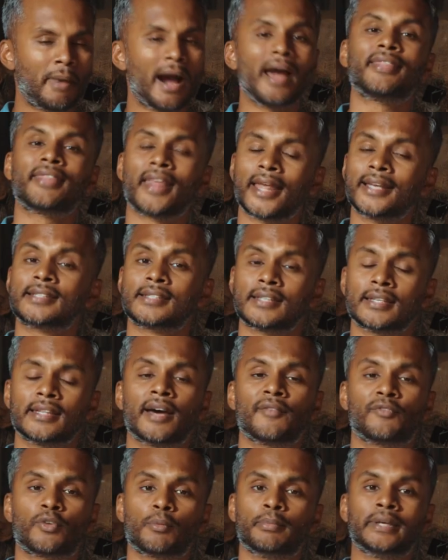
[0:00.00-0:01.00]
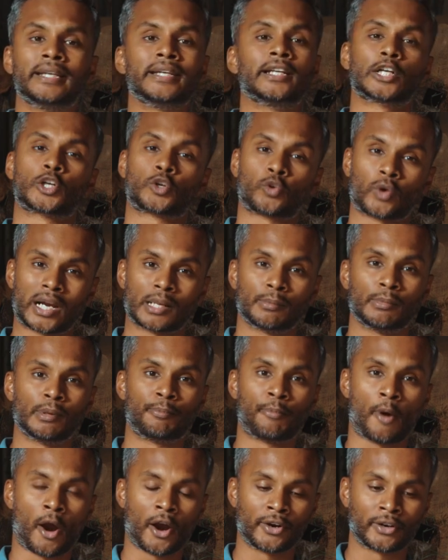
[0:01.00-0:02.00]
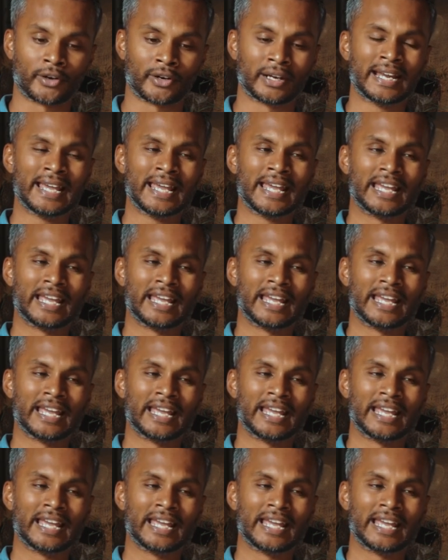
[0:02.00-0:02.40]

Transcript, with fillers: my thanks to them for being an incredible partner.